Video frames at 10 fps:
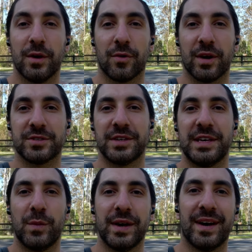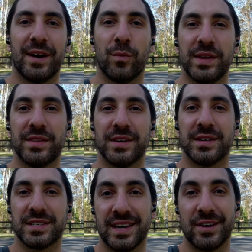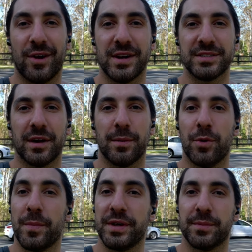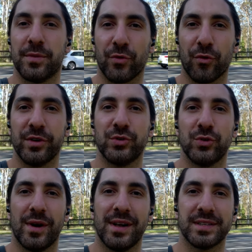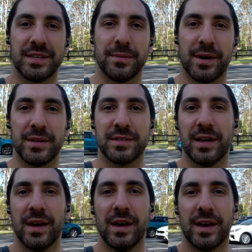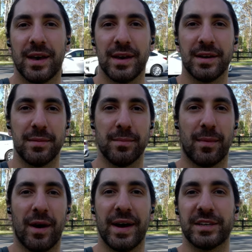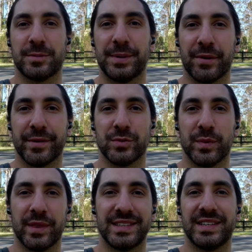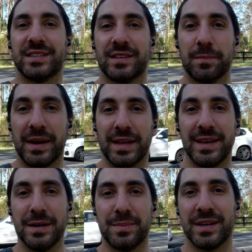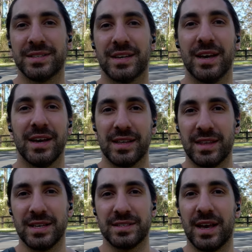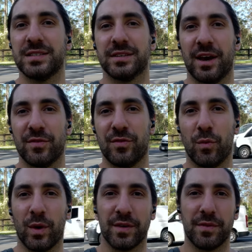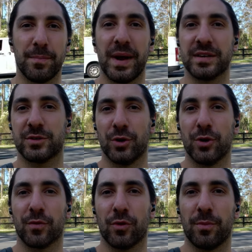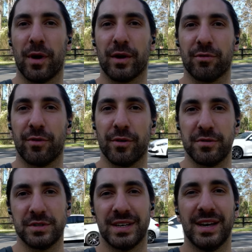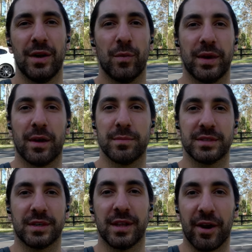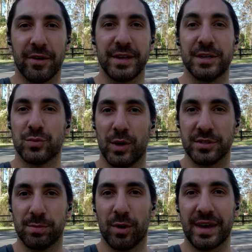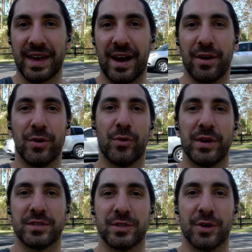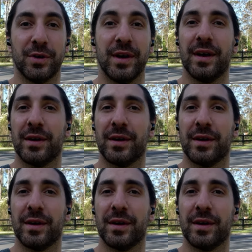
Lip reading: All right, so here we are with the Sennheiser Momentum 3 True Wireless earbuds, and in my experience with testing many earbuds, these easily have one of the best overall microphones when it comes to clarity as well as blocking out noise. So